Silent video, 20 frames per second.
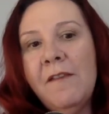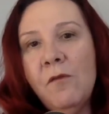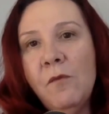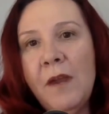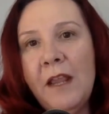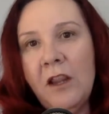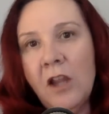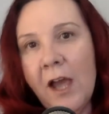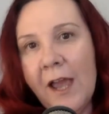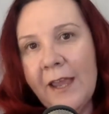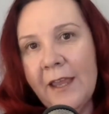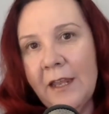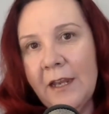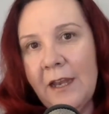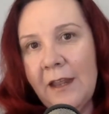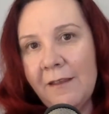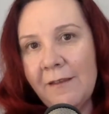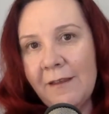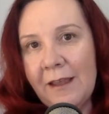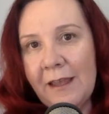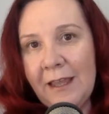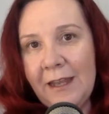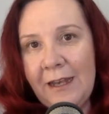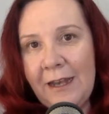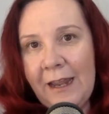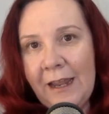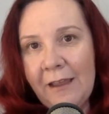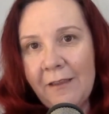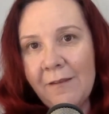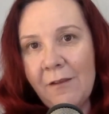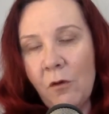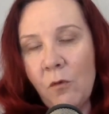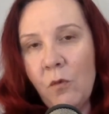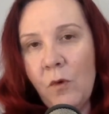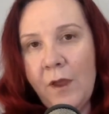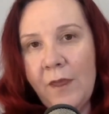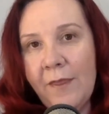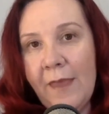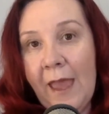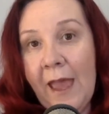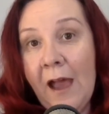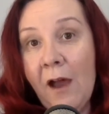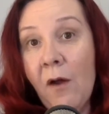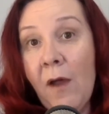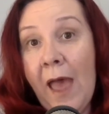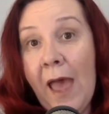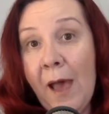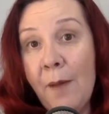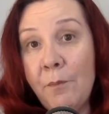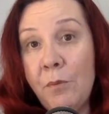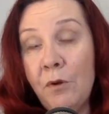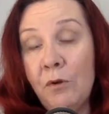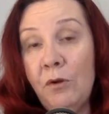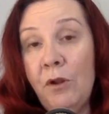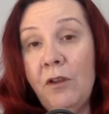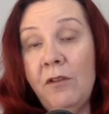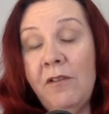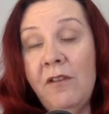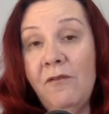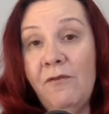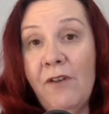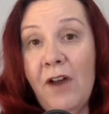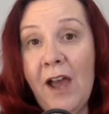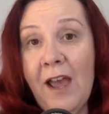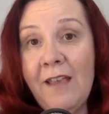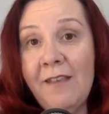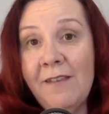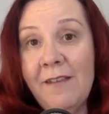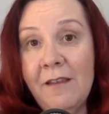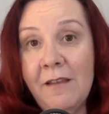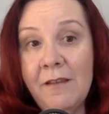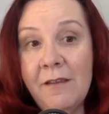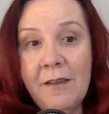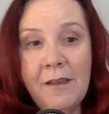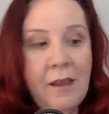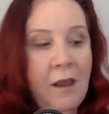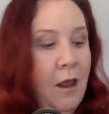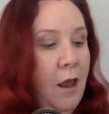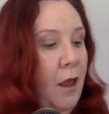we like it is it connects with our Apple devices.